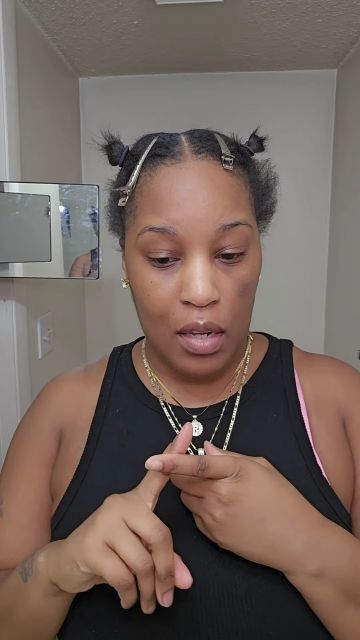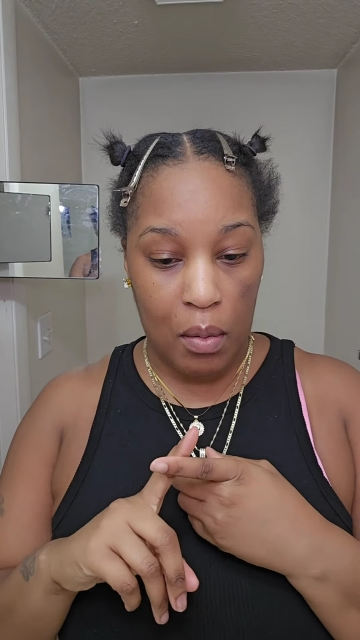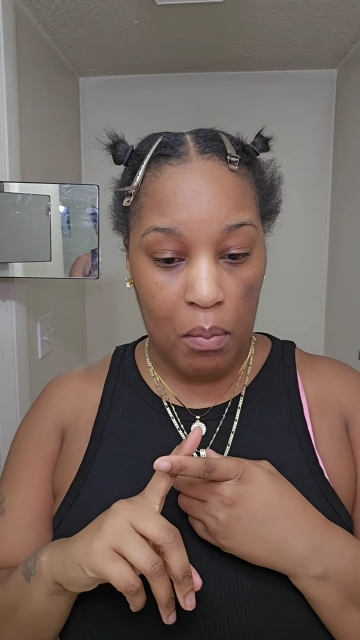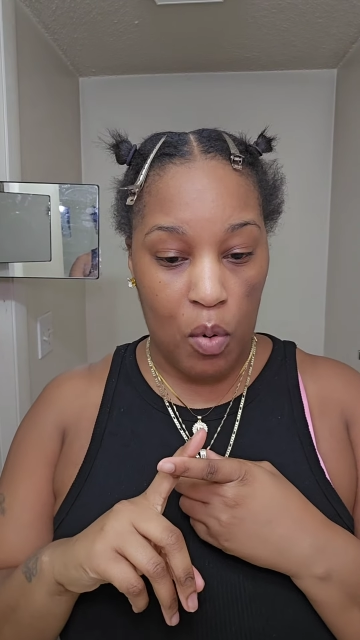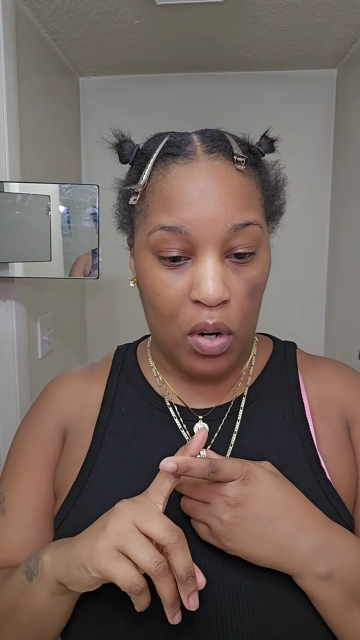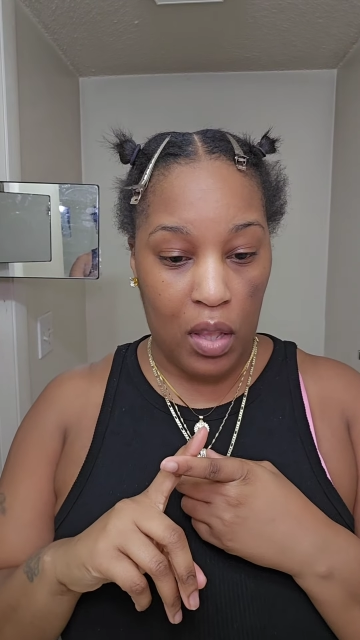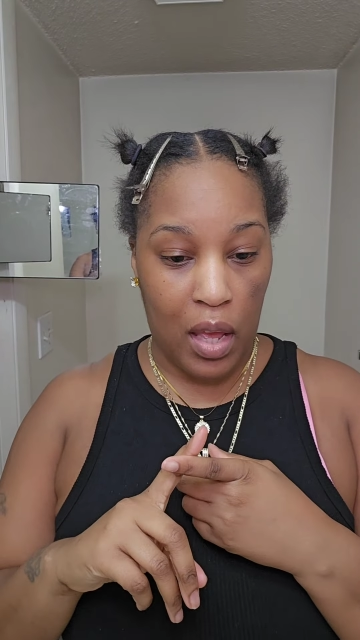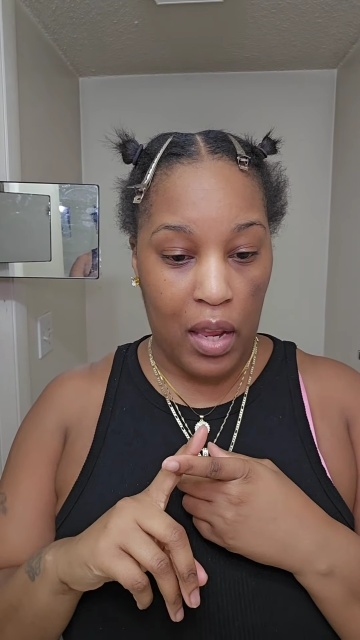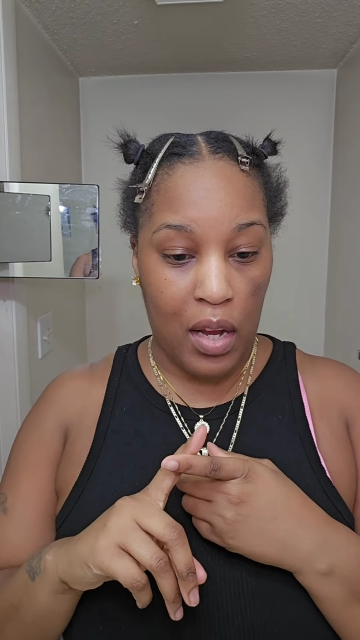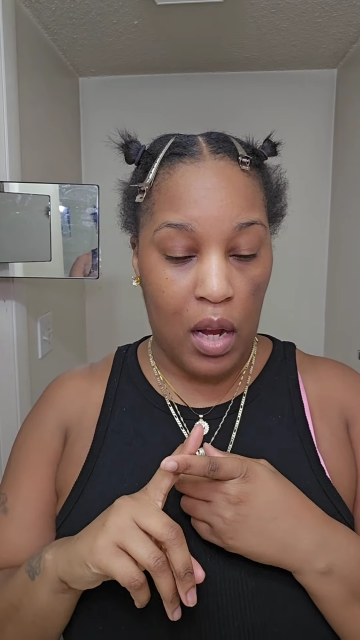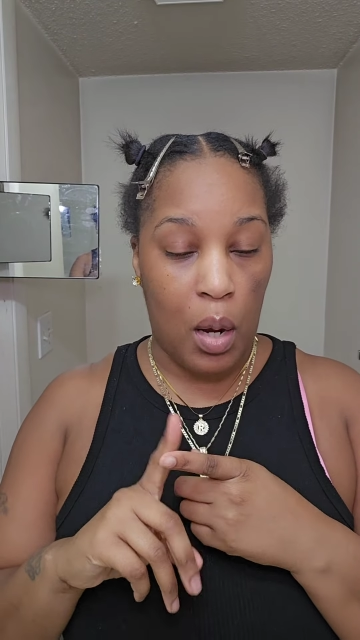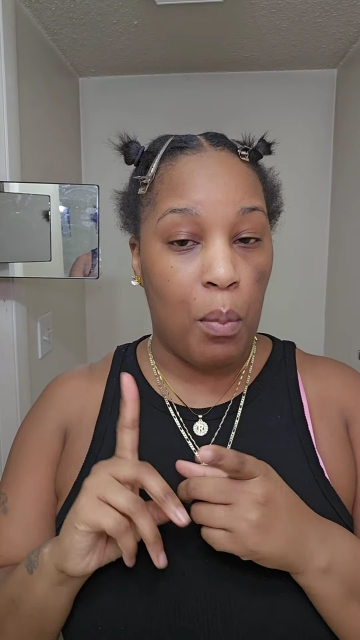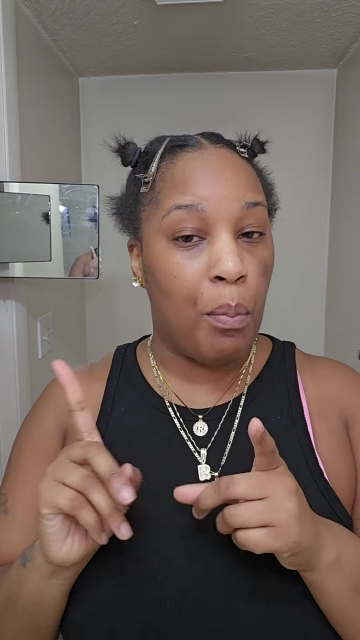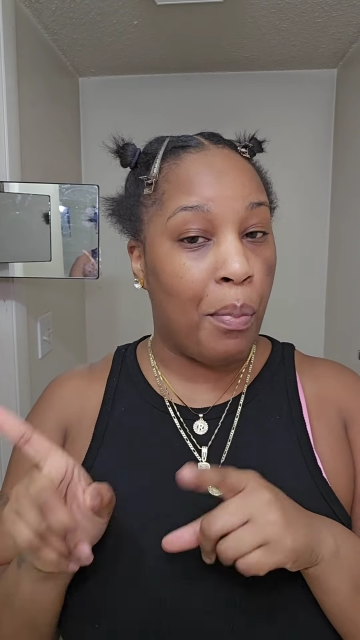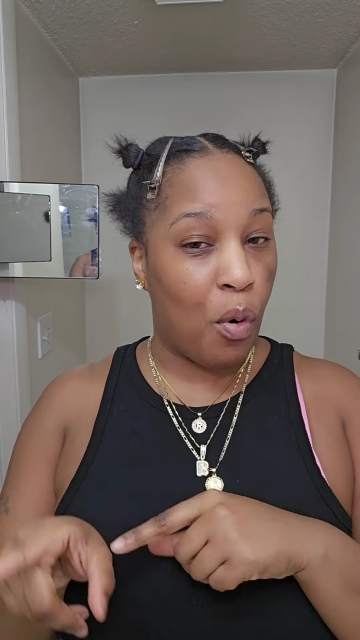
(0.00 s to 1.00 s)
more like
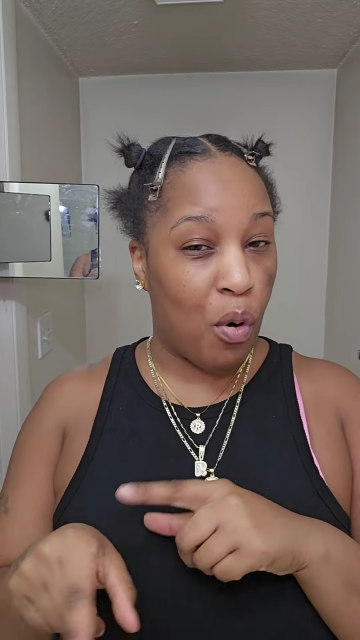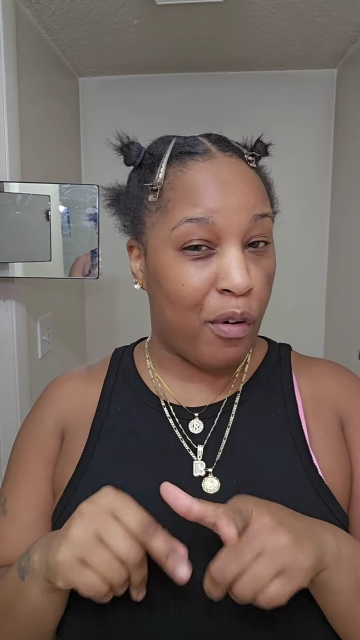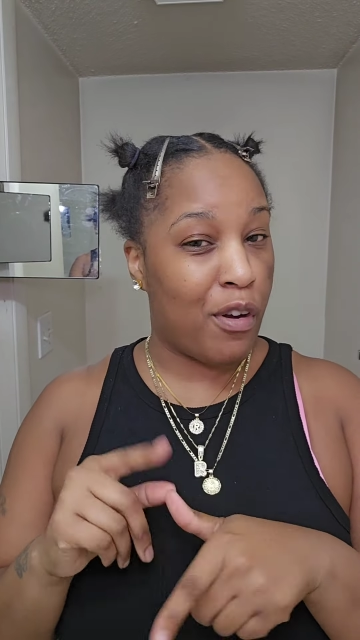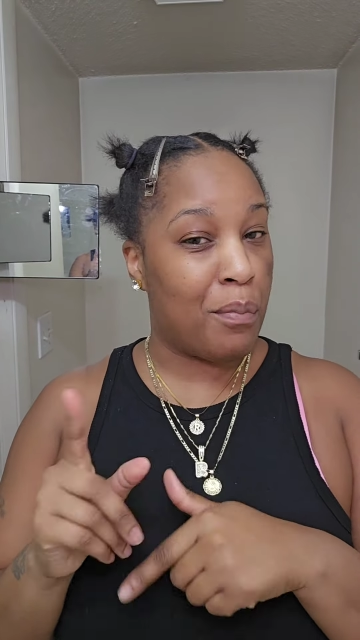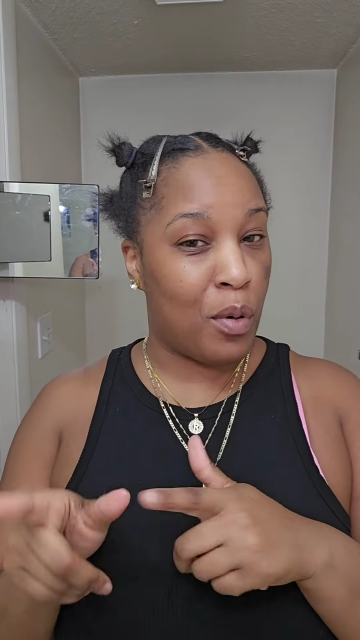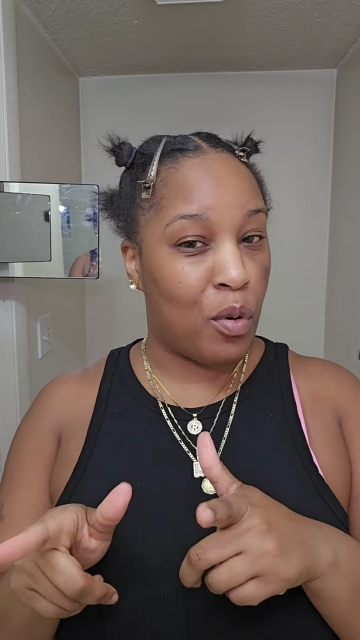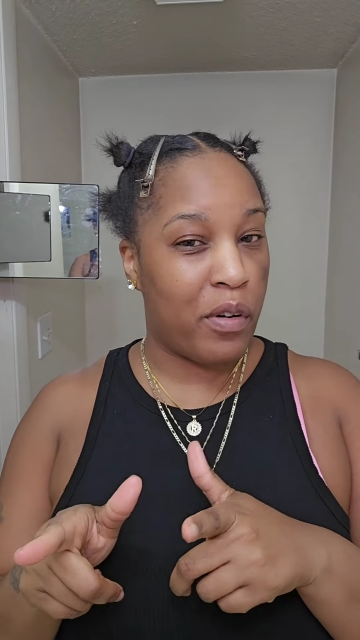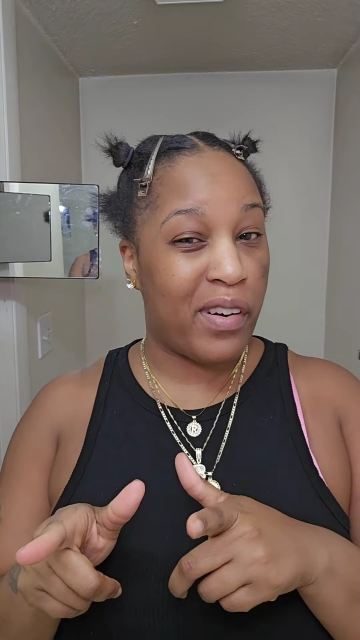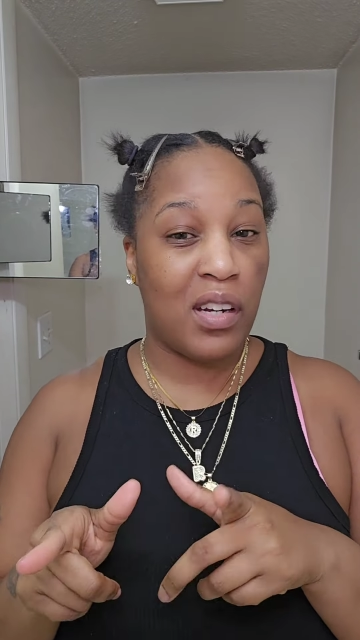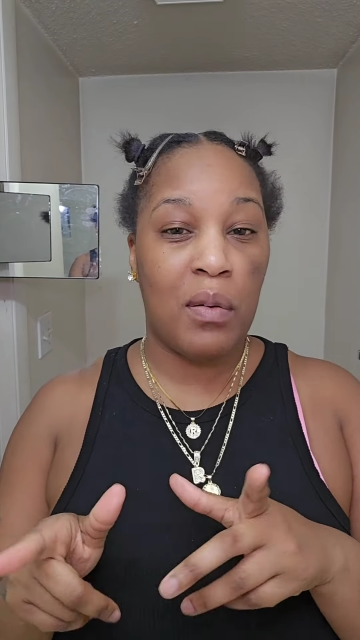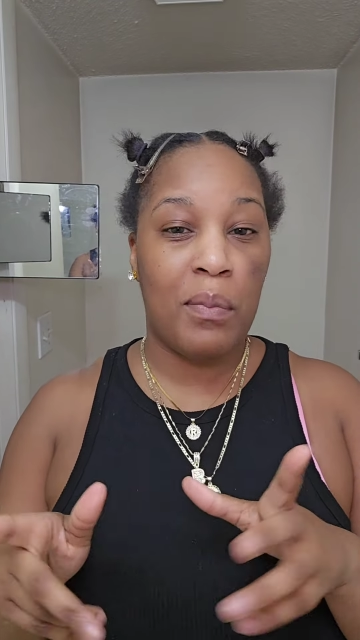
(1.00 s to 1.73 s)
Bora Bora,